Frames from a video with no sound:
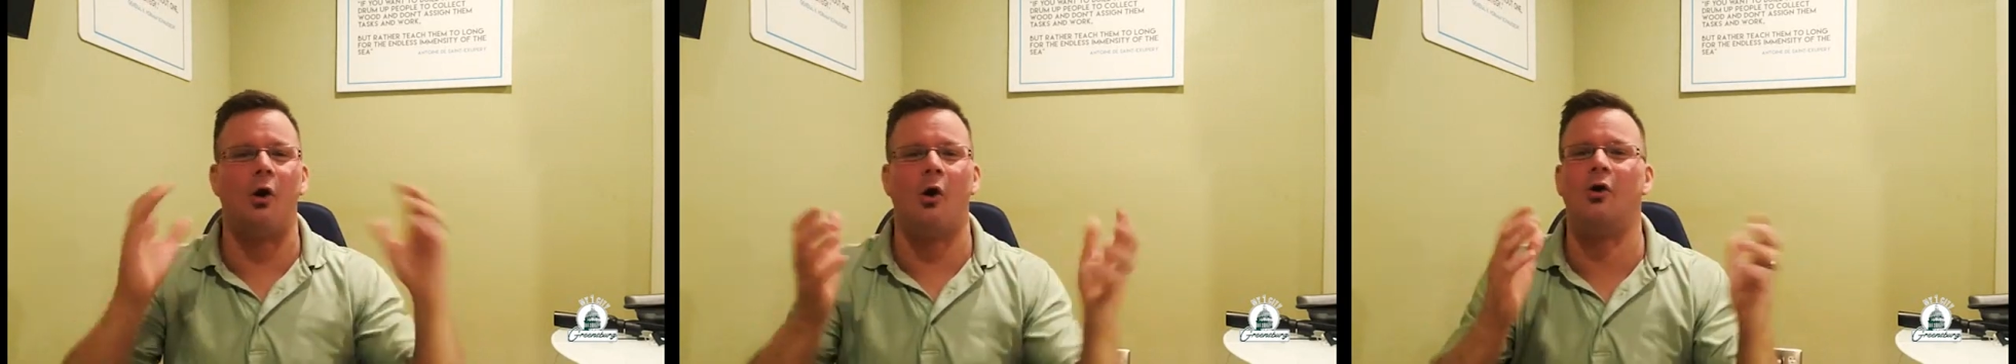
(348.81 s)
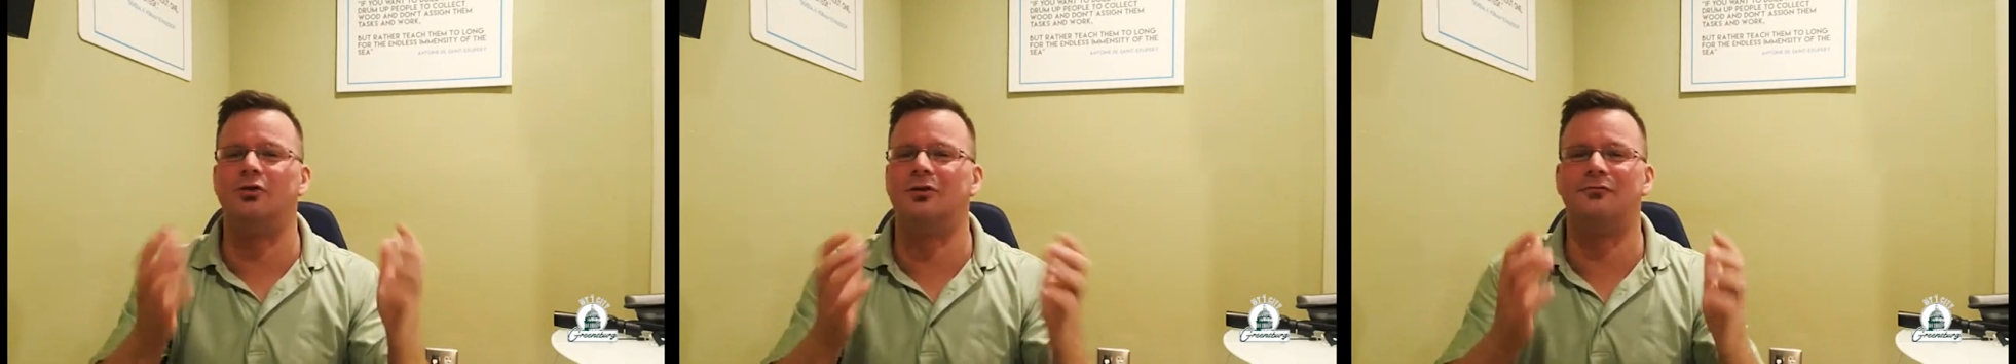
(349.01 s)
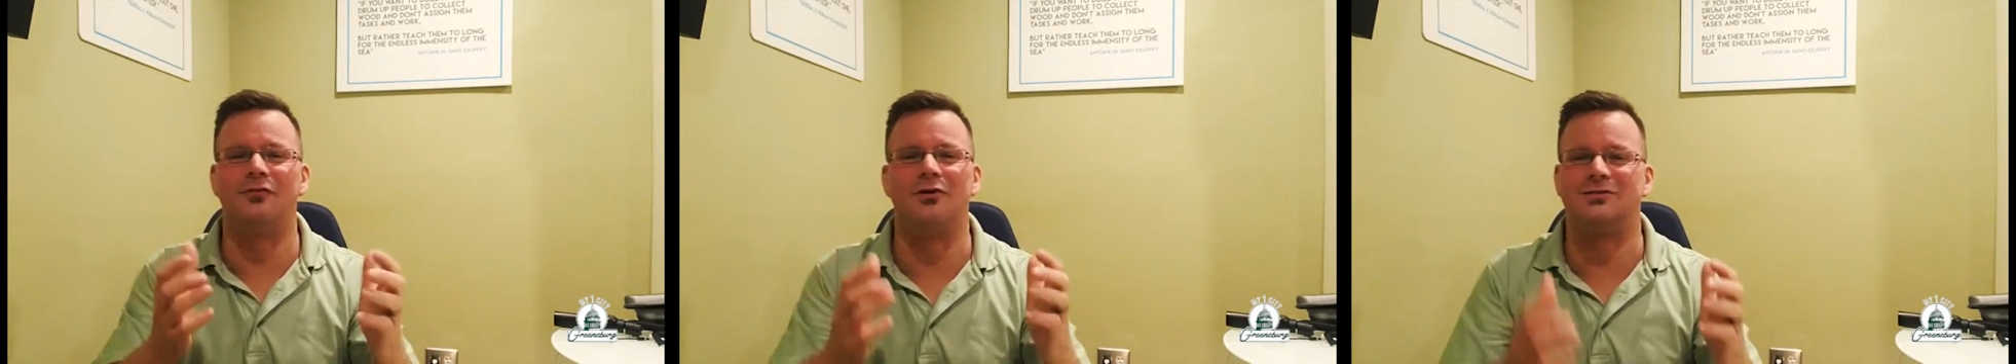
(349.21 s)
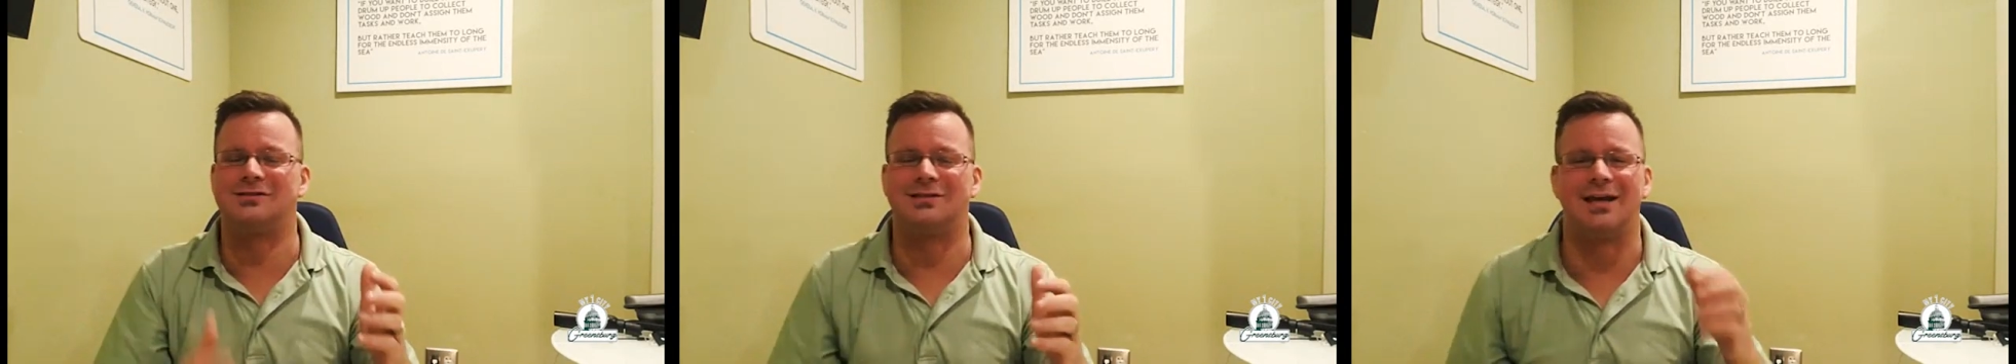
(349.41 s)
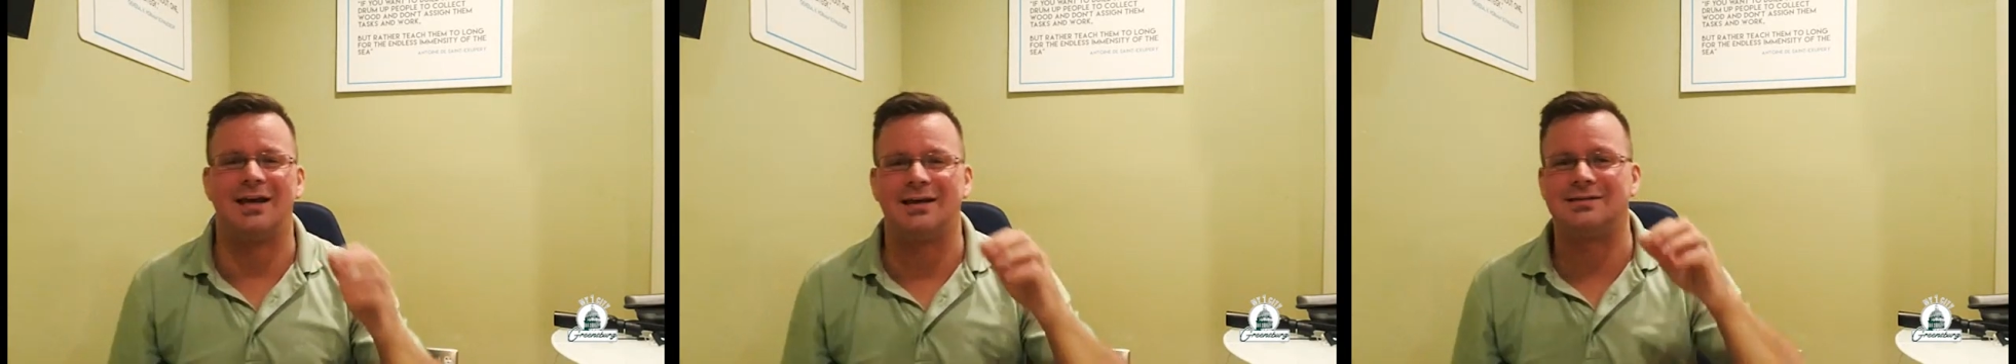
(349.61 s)
all of those
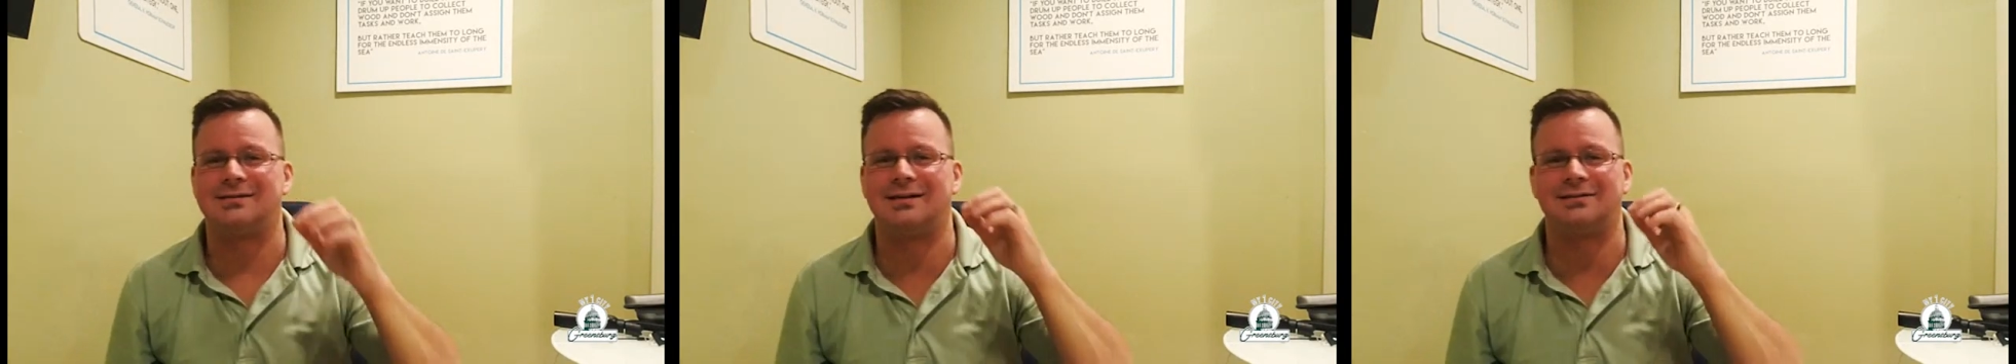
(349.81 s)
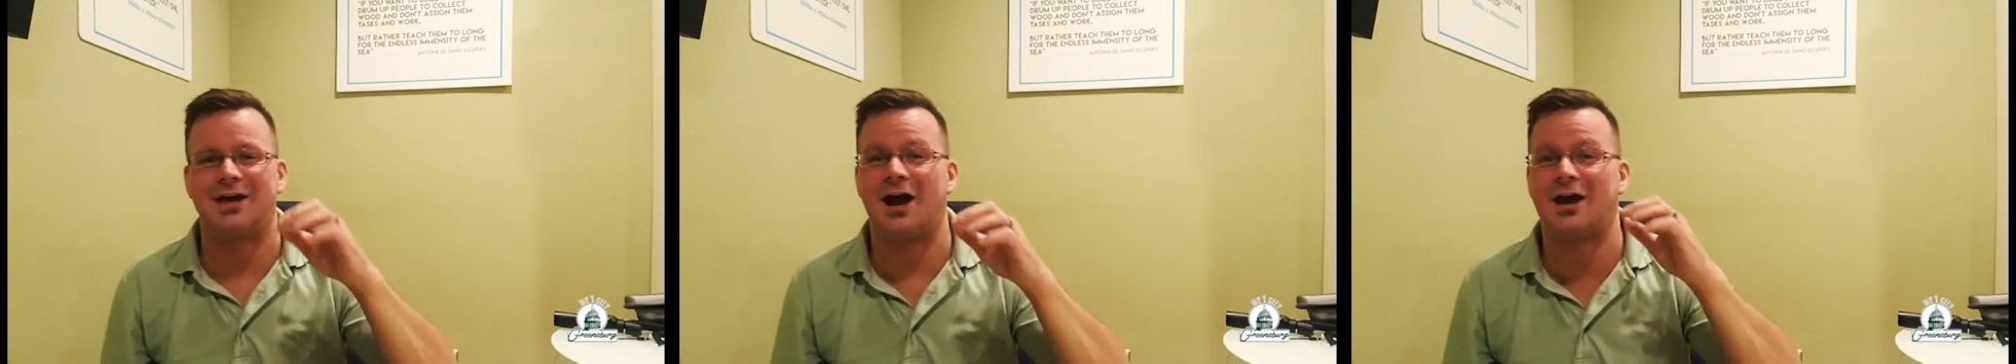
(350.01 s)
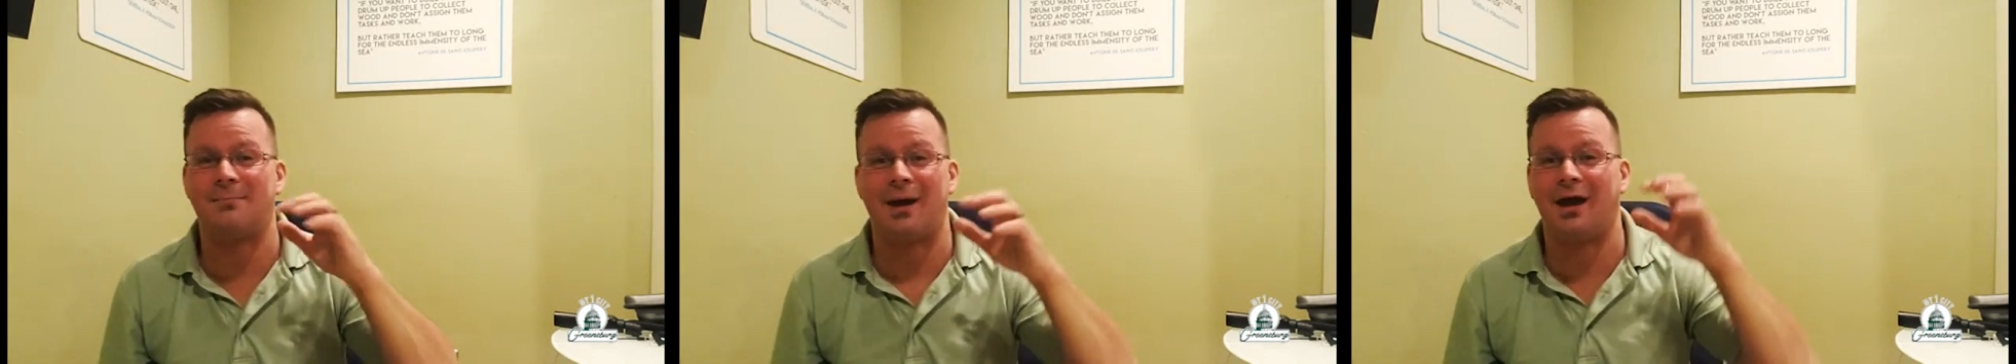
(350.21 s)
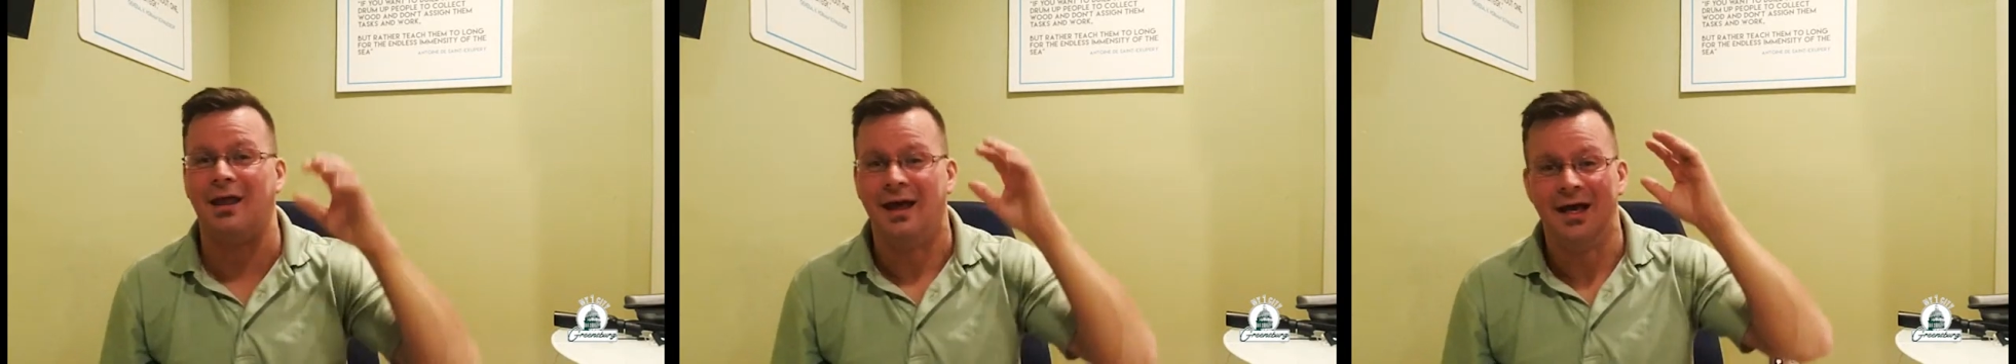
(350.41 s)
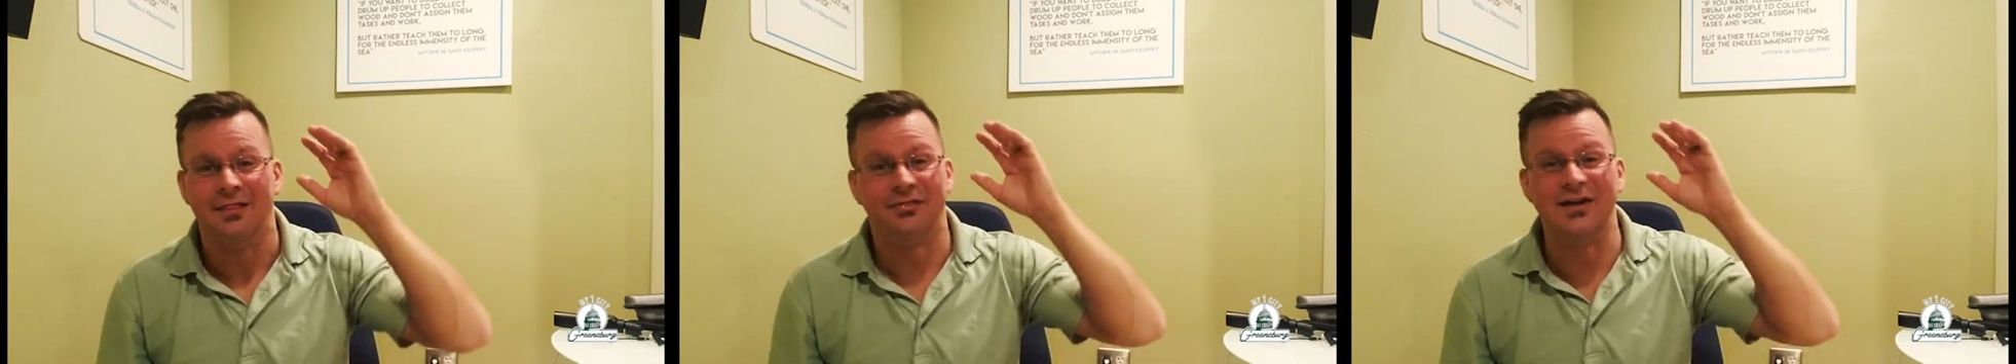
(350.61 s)
things and talk about